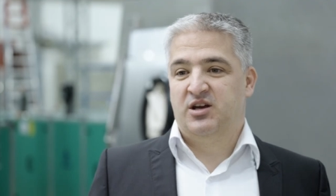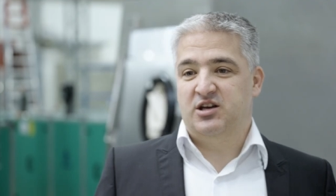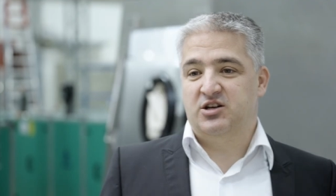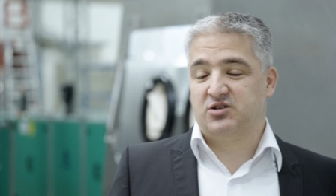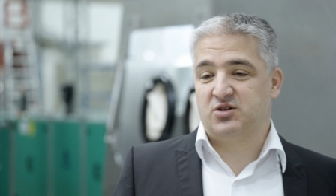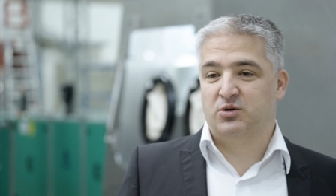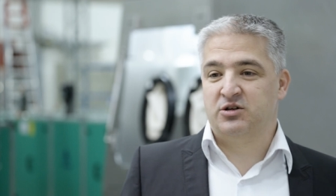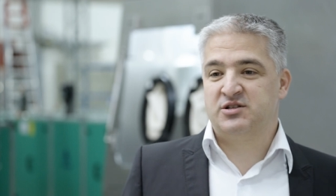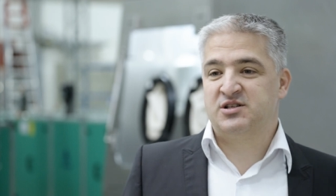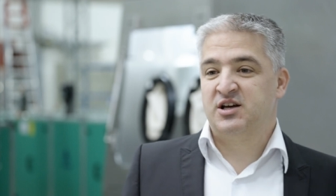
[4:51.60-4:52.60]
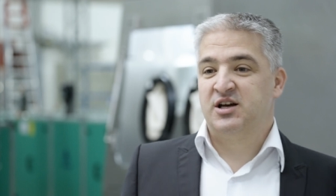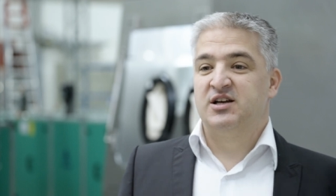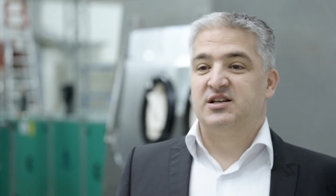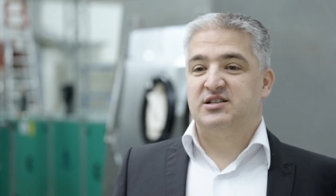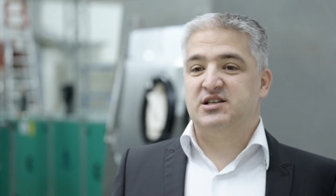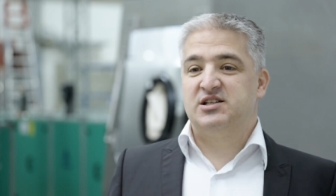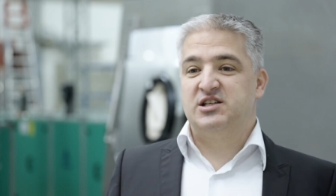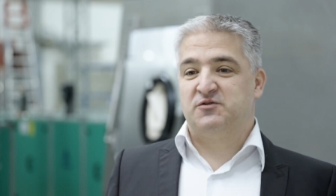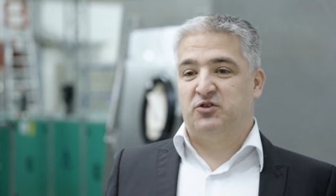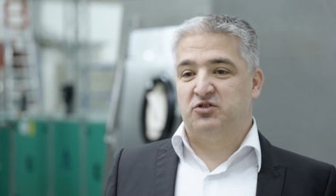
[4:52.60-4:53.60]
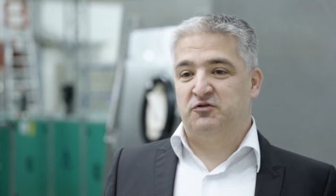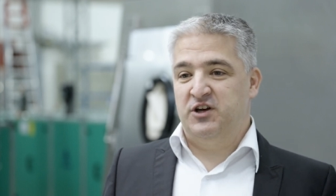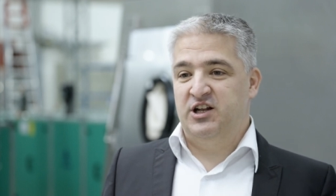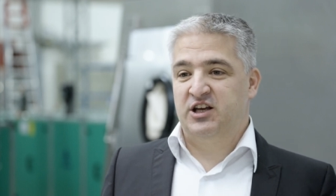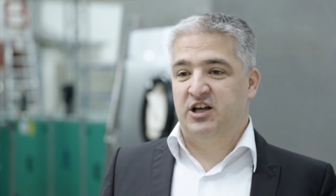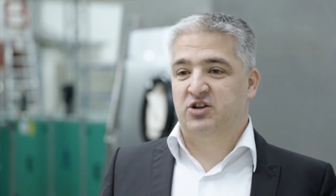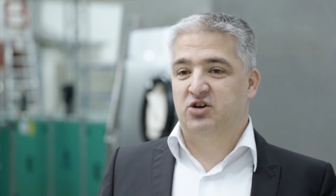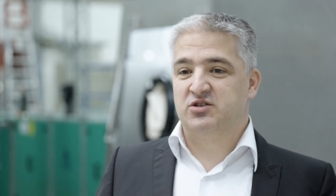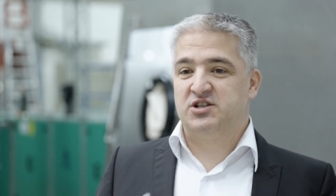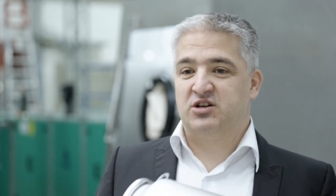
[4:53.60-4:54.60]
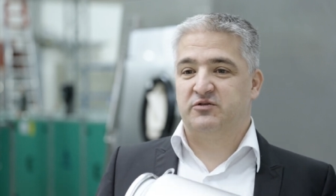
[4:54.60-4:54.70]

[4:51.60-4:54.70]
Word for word: In other words, this is for the filling and dosing